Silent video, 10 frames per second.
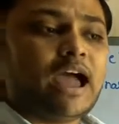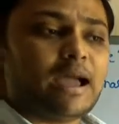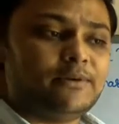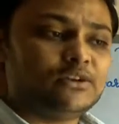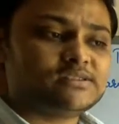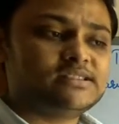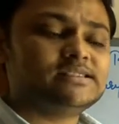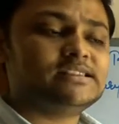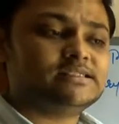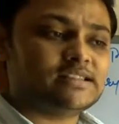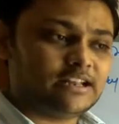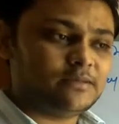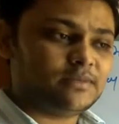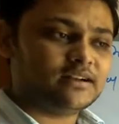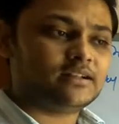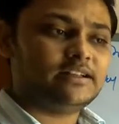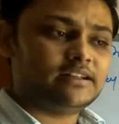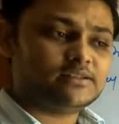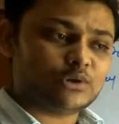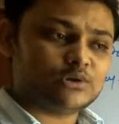Amitosis is nothing but
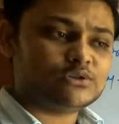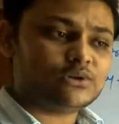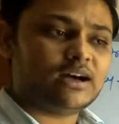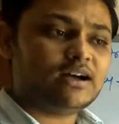it is also